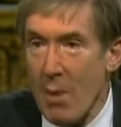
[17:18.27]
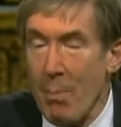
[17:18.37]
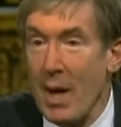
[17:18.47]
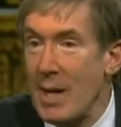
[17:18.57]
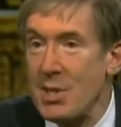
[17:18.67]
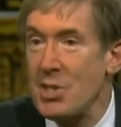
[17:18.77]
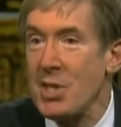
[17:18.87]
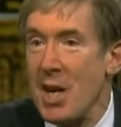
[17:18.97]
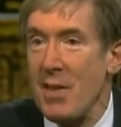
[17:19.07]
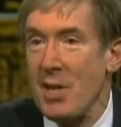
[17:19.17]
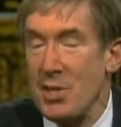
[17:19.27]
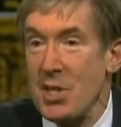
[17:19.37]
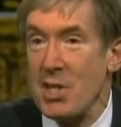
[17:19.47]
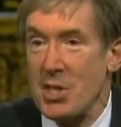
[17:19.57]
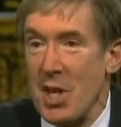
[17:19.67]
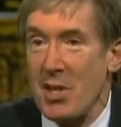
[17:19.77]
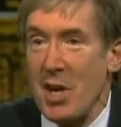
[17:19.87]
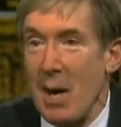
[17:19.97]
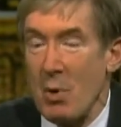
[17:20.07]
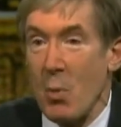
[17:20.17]
But as I say, these things take
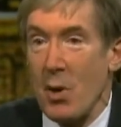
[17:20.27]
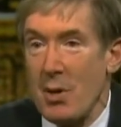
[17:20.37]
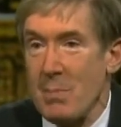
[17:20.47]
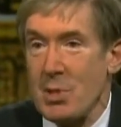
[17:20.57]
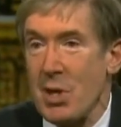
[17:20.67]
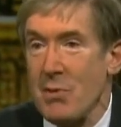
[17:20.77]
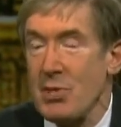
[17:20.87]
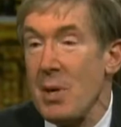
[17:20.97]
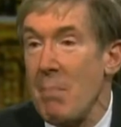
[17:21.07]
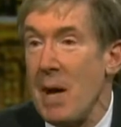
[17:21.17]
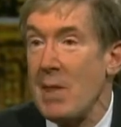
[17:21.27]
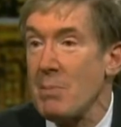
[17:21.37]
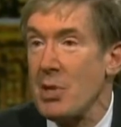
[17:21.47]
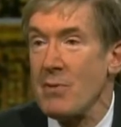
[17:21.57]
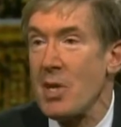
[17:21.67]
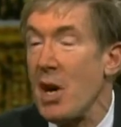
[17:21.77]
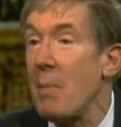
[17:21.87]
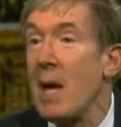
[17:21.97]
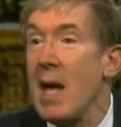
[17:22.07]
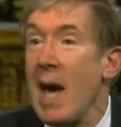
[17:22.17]
time to work themselves, right. embed themselves in the well,
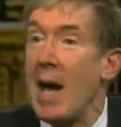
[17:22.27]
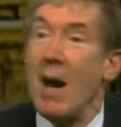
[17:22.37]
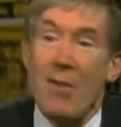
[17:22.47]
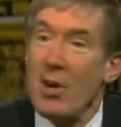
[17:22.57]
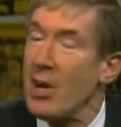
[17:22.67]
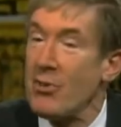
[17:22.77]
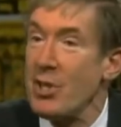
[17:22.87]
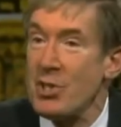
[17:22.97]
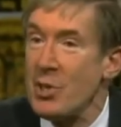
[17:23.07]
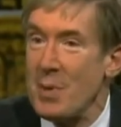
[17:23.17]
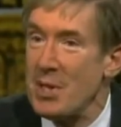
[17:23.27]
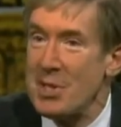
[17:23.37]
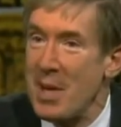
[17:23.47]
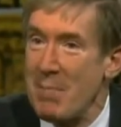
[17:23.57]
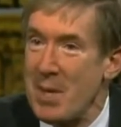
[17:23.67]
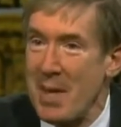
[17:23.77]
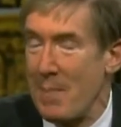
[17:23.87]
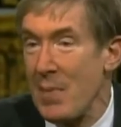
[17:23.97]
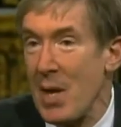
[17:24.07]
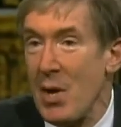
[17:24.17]
economy. And other countries are doing the same
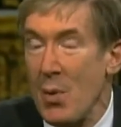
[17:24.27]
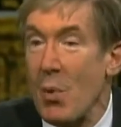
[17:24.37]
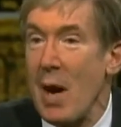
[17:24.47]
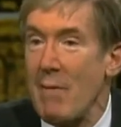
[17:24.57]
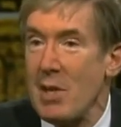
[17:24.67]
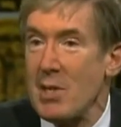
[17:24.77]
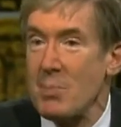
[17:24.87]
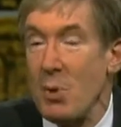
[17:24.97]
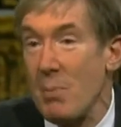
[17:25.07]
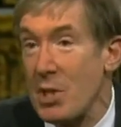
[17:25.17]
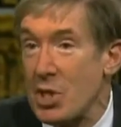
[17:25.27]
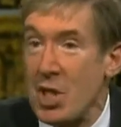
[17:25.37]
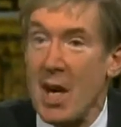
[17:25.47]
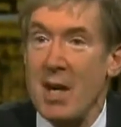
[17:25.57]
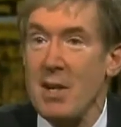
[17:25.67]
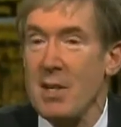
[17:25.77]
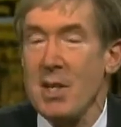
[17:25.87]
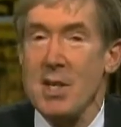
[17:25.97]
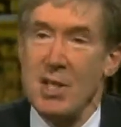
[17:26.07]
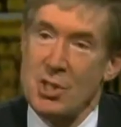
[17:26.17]
thing. We're having this boom, but China
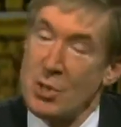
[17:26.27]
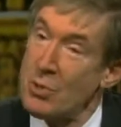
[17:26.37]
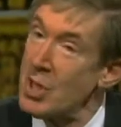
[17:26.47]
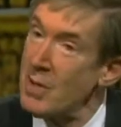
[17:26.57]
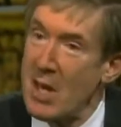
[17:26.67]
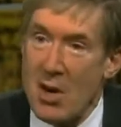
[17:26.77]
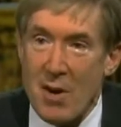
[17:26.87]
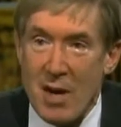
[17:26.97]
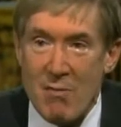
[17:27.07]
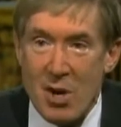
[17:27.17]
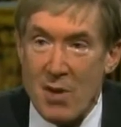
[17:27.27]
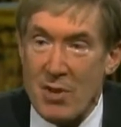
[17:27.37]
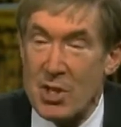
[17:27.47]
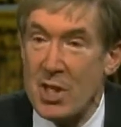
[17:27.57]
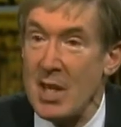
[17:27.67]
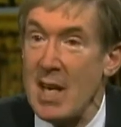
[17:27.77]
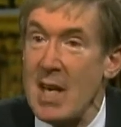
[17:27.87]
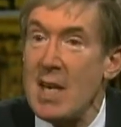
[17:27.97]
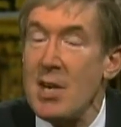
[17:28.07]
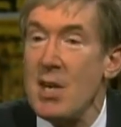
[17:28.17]
is using the internet very efficiently.
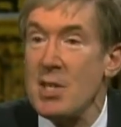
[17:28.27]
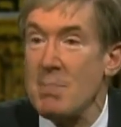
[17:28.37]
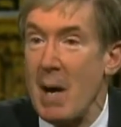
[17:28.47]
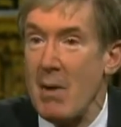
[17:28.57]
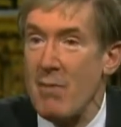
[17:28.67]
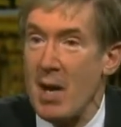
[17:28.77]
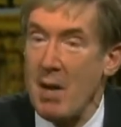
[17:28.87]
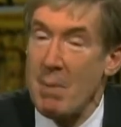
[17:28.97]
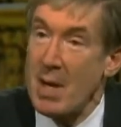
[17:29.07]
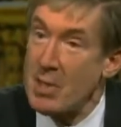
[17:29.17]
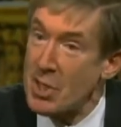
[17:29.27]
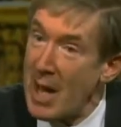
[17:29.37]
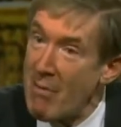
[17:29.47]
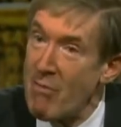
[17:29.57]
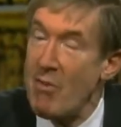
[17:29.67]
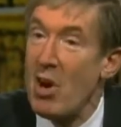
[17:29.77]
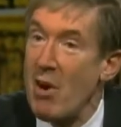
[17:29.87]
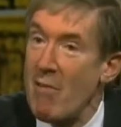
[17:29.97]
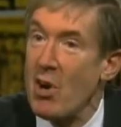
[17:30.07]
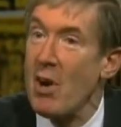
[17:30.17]
India is benefiting because they have a
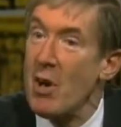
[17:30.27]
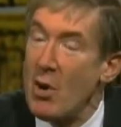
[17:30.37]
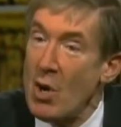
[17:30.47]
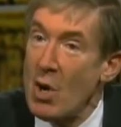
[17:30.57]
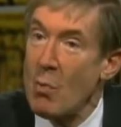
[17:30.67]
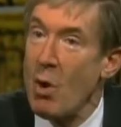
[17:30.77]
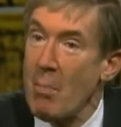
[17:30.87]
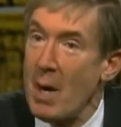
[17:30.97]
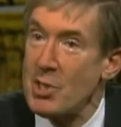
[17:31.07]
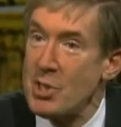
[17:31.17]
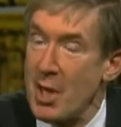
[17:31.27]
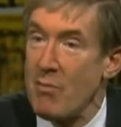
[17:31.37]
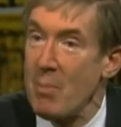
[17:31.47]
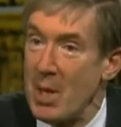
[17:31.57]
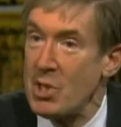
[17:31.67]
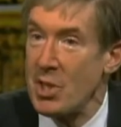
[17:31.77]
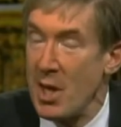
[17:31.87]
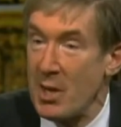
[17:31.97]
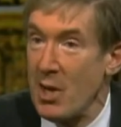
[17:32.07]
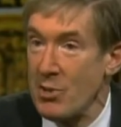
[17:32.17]
very, very robust information
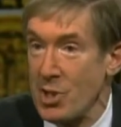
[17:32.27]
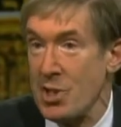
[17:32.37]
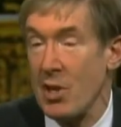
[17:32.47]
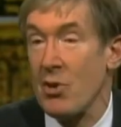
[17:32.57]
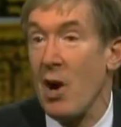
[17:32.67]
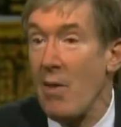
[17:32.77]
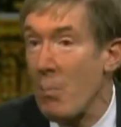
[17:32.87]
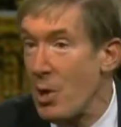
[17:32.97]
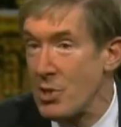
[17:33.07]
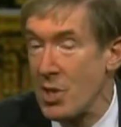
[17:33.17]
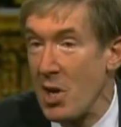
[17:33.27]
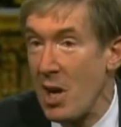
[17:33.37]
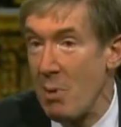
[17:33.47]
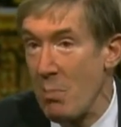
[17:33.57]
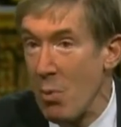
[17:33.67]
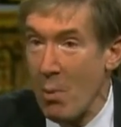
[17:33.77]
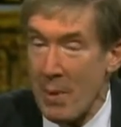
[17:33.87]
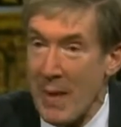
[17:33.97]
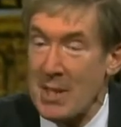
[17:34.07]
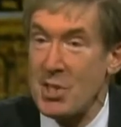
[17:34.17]
technology sector. Other parts right. of the economy are poor,
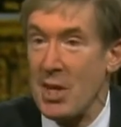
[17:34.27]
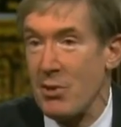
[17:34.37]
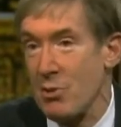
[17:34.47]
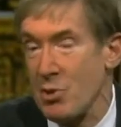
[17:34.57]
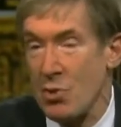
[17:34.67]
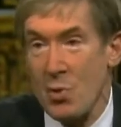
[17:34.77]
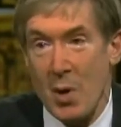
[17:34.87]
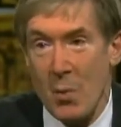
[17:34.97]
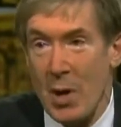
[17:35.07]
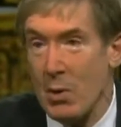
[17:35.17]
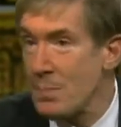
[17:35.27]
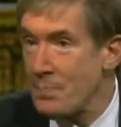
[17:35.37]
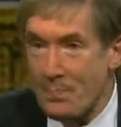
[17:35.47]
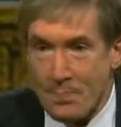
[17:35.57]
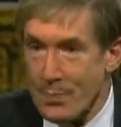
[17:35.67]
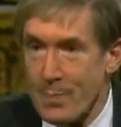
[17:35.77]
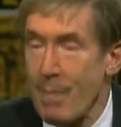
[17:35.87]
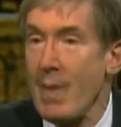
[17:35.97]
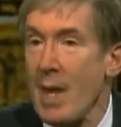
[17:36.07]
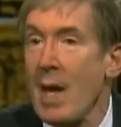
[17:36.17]
but that sector is doing well
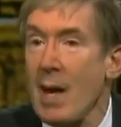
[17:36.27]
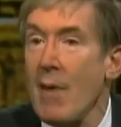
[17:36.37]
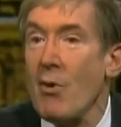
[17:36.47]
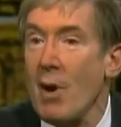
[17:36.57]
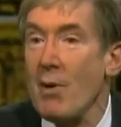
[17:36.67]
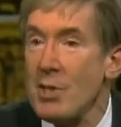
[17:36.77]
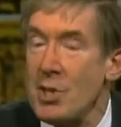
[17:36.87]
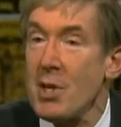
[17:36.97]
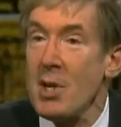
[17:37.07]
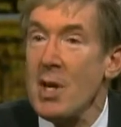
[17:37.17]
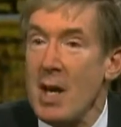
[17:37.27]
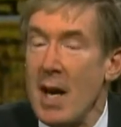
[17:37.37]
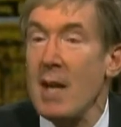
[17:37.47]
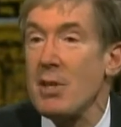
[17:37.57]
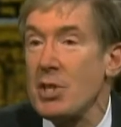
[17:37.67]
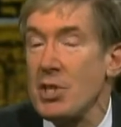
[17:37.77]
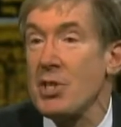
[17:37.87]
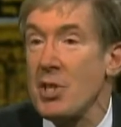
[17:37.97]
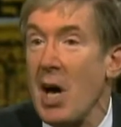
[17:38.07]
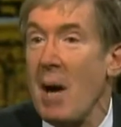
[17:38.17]
and other areas. And English
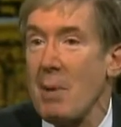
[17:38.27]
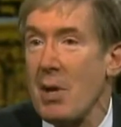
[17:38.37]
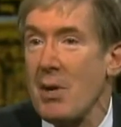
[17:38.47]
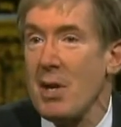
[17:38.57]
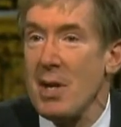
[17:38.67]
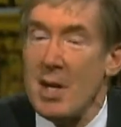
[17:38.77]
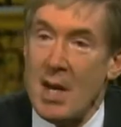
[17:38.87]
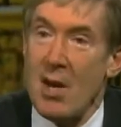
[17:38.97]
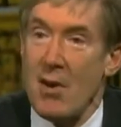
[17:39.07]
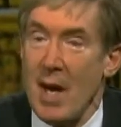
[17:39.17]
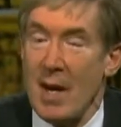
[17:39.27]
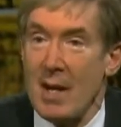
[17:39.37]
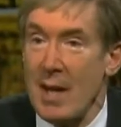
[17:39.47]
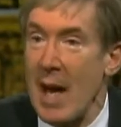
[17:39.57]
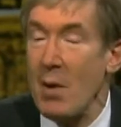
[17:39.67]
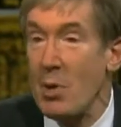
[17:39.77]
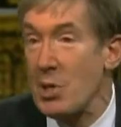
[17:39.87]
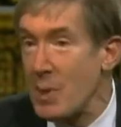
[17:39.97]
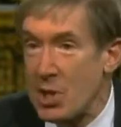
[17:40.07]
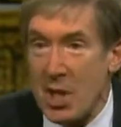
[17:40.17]
is the dominant internet
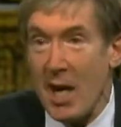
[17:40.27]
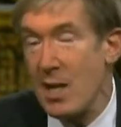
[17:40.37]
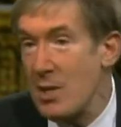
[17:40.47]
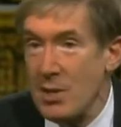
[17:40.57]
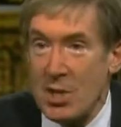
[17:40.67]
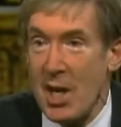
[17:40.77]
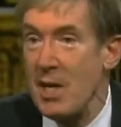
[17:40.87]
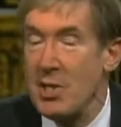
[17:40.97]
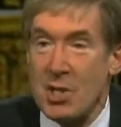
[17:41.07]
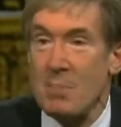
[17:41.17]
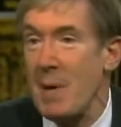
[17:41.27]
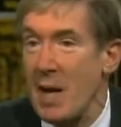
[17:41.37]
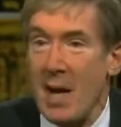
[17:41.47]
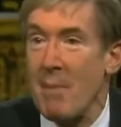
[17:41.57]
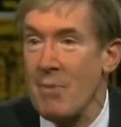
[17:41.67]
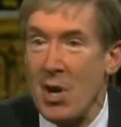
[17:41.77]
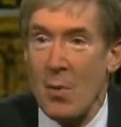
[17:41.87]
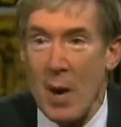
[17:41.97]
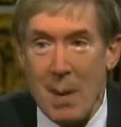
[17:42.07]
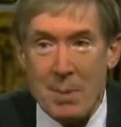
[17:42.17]
language, but China Chinese is picking up very
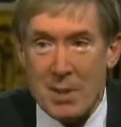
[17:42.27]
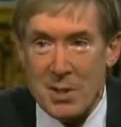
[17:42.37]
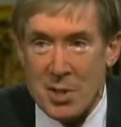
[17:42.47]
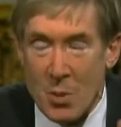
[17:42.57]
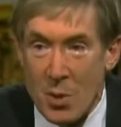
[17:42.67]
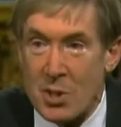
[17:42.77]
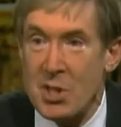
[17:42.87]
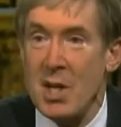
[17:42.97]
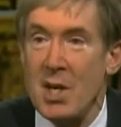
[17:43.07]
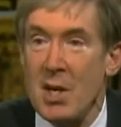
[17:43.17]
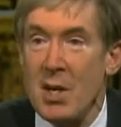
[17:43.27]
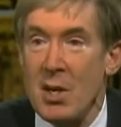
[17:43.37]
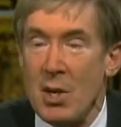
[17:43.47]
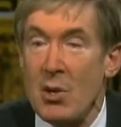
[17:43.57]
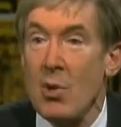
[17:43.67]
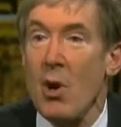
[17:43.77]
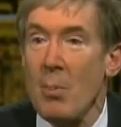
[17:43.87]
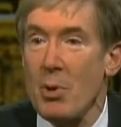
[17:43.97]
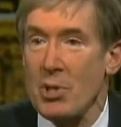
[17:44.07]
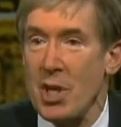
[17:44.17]
rapidly. So we're seeing
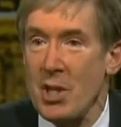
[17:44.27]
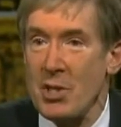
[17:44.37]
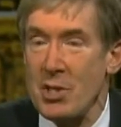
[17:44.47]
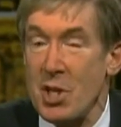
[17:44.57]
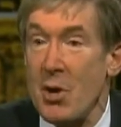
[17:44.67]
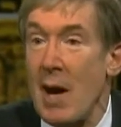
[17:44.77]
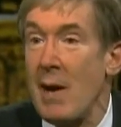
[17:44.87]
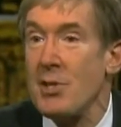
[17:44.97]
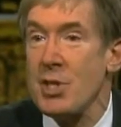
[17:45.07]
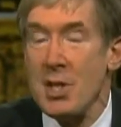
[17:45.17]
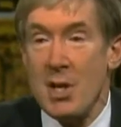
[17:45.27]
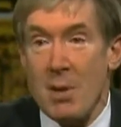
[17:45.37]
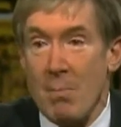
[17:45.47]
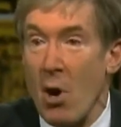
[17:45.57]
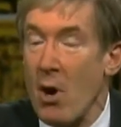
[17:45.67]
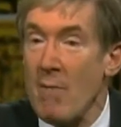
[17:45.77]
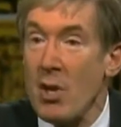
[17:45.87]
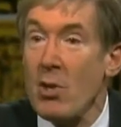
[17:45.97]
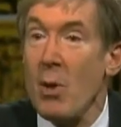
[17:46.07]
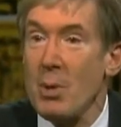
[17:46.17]
global changes here, and it's part of the
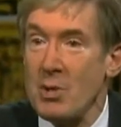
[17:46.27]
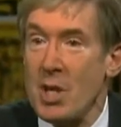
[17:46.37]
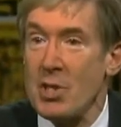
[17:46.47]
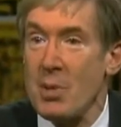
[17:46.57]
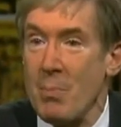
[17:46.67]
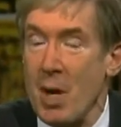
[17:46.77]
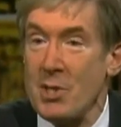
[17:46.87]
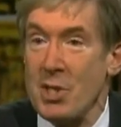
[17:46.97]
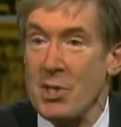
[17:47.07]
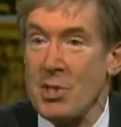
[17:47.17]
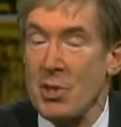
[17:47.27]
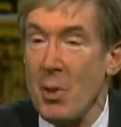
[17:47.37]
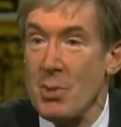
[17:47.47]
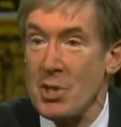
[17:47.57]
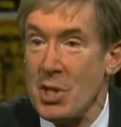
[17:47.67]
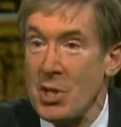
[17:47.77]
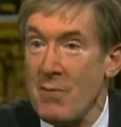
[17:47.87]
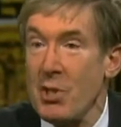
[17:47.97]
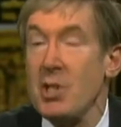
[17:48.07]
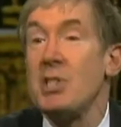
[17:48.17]
globalization process. It's globalization
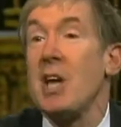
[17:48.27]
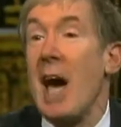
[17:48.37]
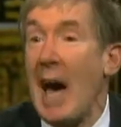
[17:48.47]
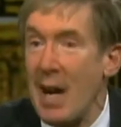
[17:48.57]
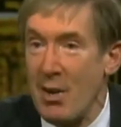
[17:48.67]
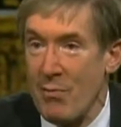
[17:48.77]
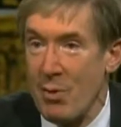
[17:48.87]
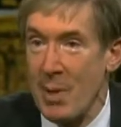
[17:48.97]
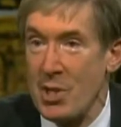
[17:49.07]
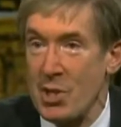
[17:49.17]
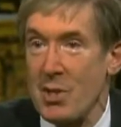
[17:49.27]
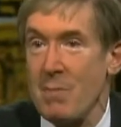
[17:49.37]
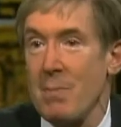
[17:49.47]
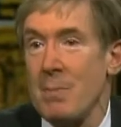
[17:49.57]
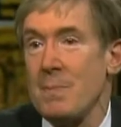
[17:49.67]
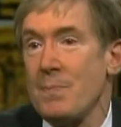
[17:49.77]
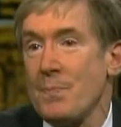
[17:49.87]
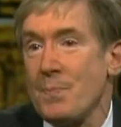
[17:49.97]
of goods and information. So